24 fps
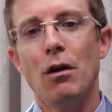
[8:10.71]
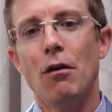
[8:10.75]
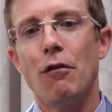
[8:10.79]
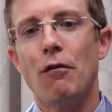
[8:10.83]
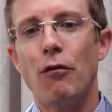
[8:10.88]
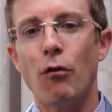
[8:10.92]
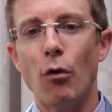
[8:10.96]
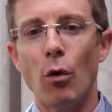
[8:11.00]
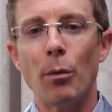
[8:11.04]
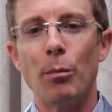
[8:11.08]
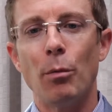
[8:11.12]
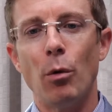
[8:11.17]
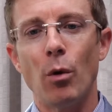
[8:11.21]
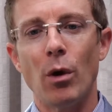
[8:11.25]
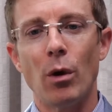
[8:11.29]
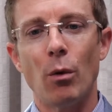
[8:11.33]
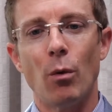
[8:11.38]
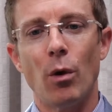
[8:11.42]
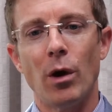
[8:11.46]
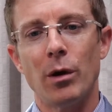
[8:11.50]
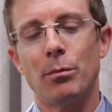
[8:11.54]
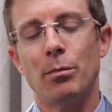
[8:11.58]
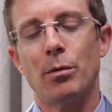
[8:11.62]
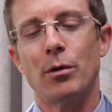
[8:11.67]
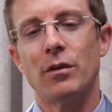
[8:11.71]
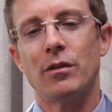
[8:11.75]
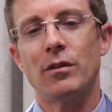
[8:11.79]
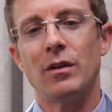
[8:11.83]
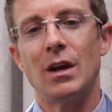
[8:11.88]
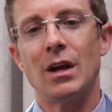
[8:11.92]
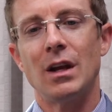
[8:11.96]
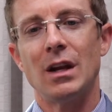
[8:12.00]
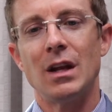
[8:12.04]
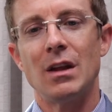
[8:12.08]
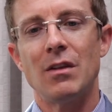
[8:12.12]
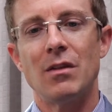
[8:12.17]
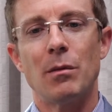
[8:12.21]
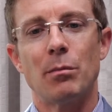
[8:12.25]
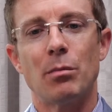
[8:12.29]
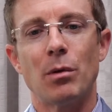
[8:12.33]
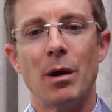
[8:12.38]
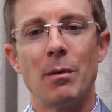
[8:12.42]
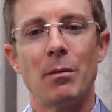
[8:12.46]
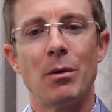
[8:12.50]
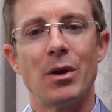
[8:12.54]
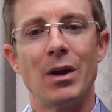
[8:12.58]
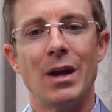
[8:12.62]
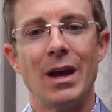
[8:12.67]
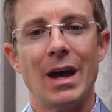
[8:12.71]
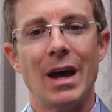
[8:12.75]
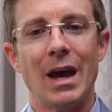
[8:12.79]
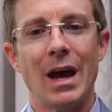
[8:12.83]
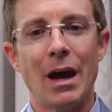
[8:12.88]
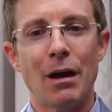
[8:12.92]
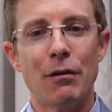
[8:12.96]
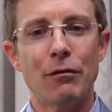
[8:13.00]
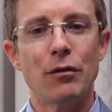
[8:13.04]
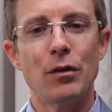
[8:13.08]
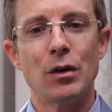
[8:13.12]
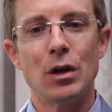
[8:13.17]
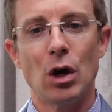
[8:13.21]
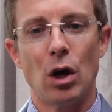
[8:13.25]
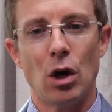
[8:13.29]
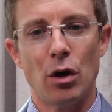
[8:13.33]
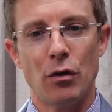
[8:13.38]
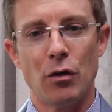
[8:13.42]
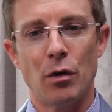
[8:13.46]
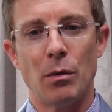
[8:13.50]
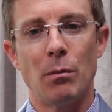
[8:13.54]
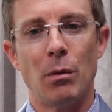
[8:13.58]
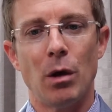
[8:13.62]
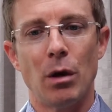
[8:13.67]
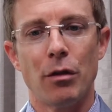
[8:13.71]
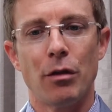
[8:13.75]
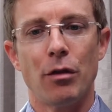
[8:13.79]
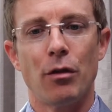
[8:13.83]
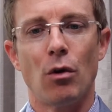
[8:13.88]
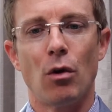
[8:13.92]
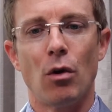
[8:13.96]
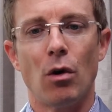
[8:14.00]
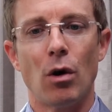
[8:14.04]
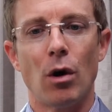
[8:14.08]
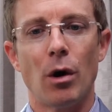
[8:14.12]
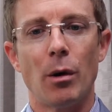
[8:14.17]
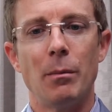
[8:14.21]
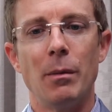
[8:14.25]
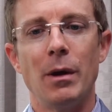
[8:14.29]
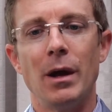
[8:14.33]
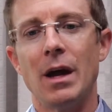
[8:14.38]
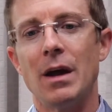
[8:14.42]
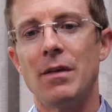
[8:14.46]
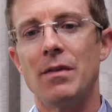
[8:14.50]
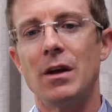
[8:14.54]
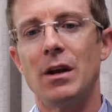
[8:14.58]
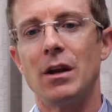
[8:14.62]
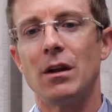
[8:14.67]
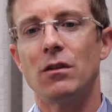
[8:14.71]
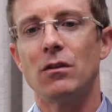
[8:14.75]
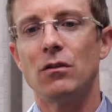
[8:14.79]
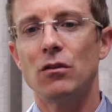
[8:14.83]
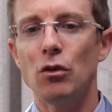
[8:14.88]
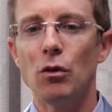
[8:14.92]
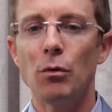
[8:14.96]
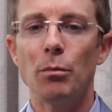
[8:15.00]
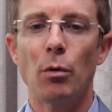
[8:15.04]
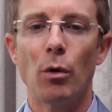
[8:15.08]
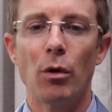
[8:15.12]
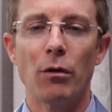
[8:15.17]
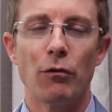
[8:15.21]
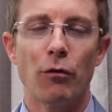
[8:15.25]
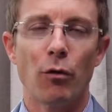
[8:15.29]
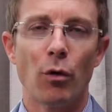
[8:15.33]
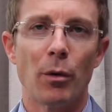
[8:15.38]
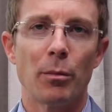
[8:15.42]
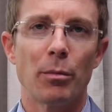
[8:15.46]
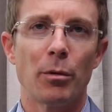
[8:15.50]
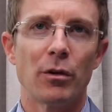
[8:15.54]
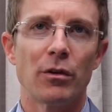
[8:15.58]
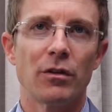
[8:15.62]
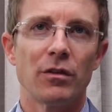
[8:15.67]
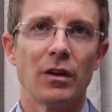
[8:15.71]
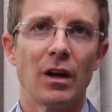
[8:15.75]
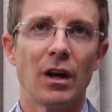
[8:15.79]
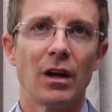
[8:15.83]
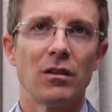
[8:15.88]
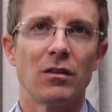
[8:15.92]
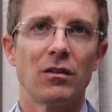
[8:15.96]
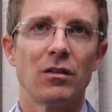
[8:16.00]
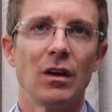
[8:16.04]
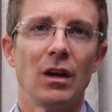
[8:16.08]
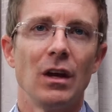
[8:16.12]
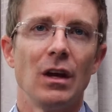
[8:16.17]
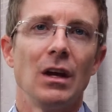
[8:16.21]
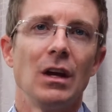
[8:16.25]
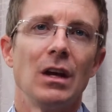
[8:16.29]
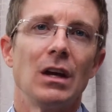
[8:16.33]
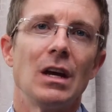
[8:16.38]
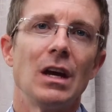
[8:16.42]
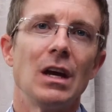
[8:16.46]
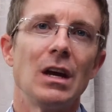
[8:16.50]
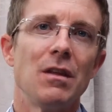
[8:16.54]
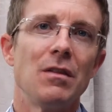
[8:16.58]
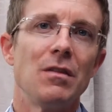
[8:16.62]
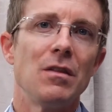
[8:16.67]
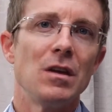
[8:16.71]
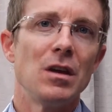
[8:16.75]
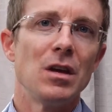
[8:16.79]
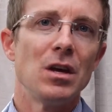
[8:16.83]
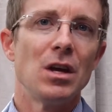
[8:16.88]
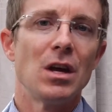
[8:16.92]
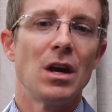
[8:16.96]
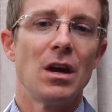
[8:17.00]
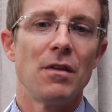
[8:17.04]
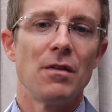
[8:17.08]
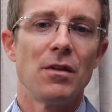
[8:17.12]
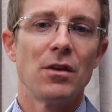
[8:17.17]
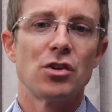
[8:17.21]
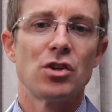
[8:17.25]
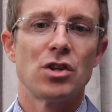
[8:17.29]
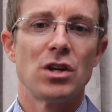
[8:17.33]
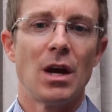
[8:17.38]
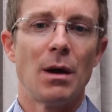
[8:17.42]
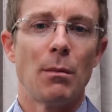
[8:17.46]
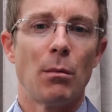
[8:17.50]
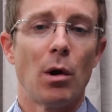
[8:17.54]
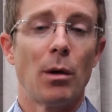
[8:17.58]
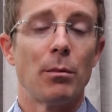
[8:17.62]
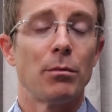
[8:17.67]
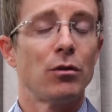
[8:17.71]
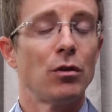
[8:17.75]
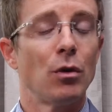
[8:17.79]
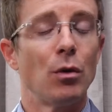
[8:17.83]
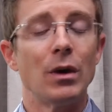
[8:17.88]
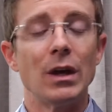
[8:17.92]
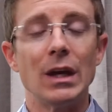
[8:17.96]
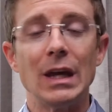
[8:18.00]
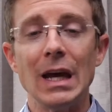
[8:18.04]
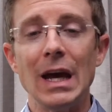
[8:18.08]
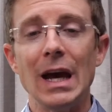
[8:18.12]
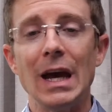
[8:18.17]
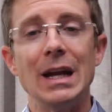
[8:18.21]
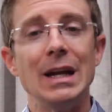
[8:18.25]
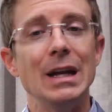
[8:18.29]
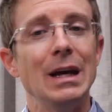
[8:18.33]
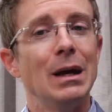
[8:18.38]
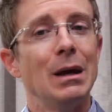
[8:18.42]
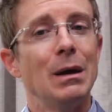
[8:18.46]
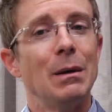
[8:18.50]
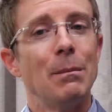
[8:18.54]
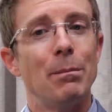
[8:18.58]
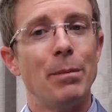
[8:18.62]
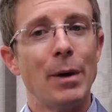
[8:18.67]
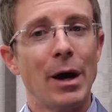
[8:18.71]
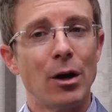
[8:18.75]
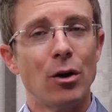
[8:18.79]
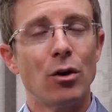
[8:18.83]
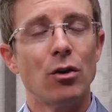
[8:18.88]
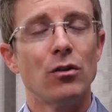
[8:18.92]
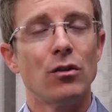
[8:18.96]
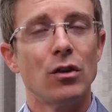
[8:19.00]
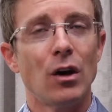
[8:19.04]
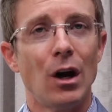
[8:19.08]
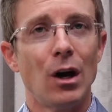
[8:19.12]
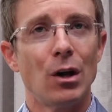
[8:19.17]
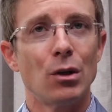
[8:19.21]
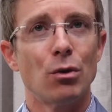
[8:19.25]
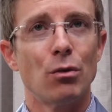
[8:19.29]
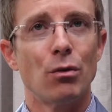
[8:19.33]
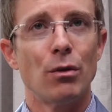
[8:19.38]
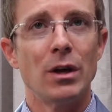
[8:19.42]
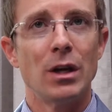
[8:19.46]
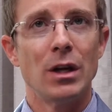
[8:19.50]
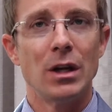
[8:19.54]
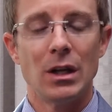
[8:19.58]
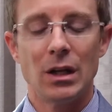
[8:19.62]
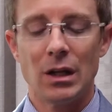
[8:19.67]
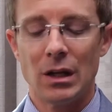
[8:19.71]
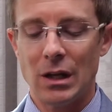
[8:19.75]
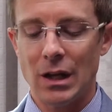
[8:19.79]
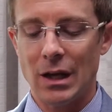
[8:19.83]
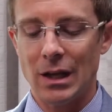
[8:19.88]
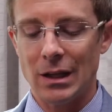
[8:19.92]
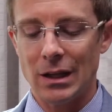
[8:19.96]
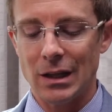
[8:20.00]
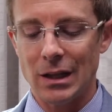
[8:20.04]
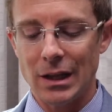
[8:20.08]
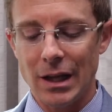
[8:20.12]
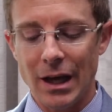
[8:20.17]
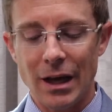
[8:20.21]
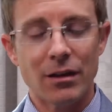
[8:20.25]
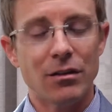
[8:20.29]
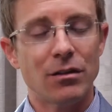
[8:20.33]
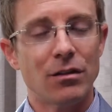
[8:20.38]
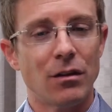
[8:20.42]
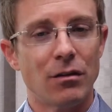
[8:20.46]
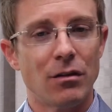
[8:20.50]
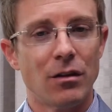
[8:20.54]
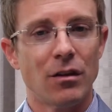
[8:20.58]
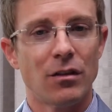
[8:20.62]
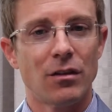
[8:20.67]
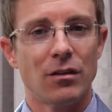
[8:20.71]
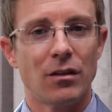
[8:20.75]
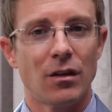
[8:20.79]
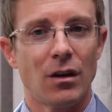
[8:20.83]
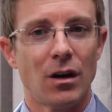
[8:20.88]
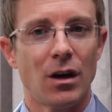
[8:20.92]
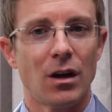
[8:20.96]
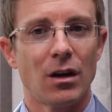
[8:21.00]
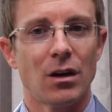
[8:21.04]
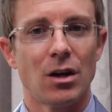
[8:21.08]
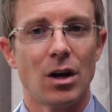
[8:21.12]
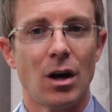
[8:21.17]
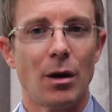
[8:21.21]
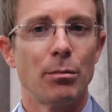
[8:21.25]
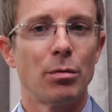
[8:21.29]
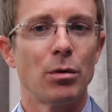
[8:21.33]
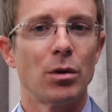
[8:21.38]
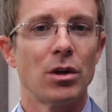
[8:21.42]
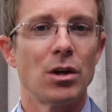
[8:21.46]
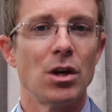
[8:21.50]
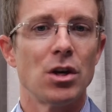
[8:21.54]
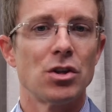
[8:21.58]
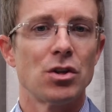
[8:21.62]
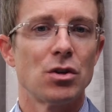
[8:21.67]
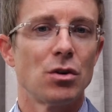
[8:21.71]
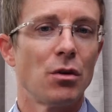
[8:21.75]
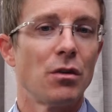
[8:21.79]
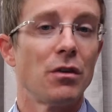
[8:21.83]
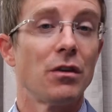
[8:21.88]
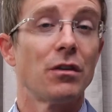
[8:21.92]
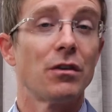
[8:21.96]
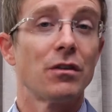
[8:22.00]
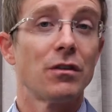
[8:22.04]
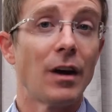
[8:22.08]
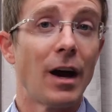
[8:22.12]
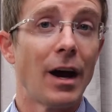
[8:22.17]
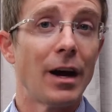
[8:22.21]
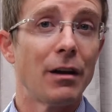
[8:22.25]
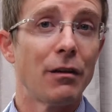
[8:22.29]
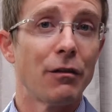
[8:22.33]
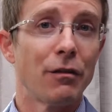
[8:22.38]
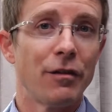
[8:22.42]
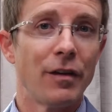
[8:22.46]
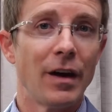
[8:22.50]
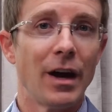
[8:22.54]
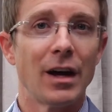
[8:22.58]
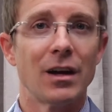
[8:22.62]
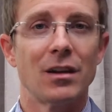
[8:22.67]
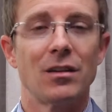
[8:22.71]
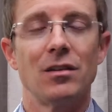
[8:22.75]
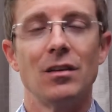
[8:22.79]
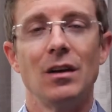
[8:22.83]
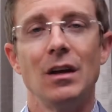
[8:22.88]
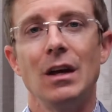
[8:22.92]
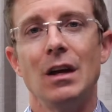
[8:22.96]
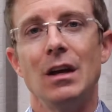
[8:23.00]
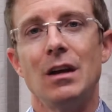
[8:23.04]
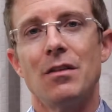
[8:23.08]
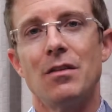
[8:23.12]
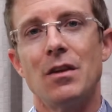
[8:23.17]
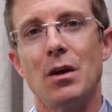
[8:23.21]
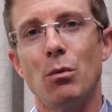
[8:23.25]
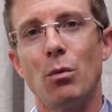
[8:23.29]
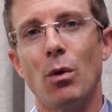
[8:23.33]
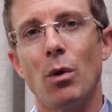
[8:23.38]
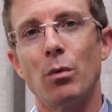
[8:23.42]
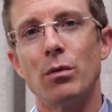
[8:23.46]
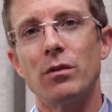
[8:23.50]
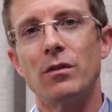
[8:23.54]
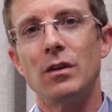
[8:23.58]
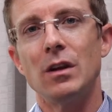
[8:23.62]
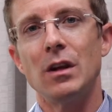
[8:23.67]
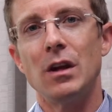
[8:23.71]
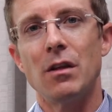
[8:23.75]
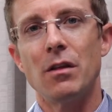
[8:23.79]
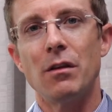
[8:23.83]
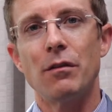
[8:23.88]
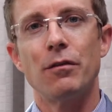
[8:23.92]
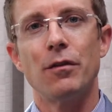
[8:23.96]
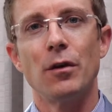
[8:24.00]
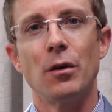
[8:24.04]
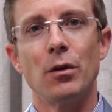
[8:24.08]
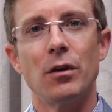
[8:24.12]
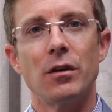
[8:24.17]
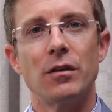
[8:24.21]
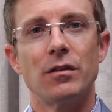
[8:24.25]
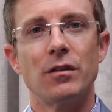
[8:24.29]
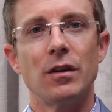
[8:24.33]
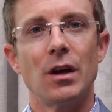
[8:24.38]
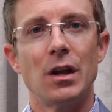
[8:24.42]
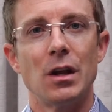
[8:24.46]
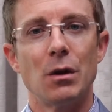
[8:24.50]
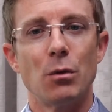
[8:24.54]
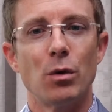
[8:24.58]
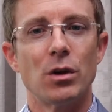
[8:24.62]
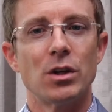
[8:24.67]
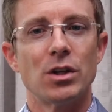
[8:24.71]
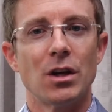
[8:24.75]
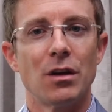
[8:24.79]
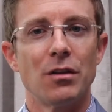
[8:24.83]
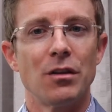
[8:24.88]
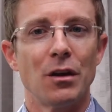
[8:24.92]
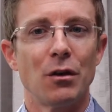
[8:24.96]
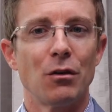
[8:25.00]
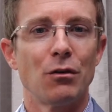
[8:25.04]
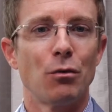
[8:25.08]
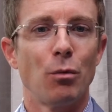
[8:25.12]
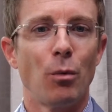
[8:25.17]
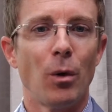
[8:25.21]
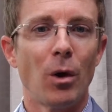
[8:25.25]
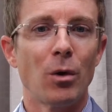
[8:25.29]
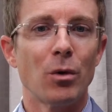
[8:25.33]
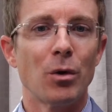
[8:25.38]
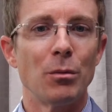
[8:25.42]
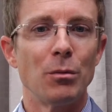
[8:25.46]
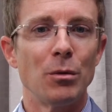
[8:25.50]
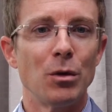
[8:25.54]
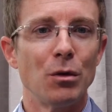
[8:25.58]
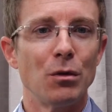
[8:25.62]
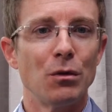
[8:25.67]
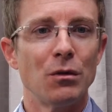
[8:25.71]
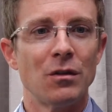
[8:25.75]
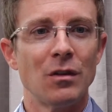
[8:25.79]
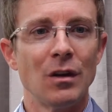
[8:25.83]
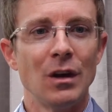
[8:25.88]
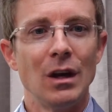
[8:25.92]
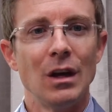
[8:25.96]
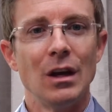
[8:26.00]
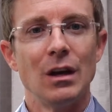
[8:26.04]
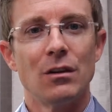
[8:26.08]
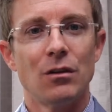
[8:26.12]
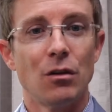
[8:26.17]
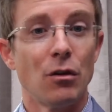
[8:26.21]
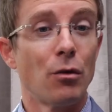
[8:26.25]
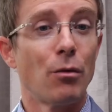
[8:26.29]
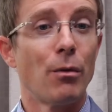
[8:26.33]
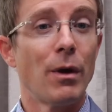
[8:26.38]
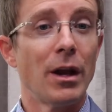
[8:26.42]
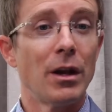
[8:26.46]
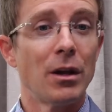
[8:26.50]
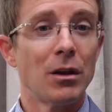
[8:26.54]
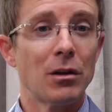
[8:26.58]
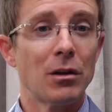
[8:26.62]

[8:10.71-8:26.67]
4.1% in the primary every other month arm, and then a 2.4% in the sham arm. So again, better tolerated and less of this complication or this side effect than what was seen in the Philly study, which I think is welcome news to the retina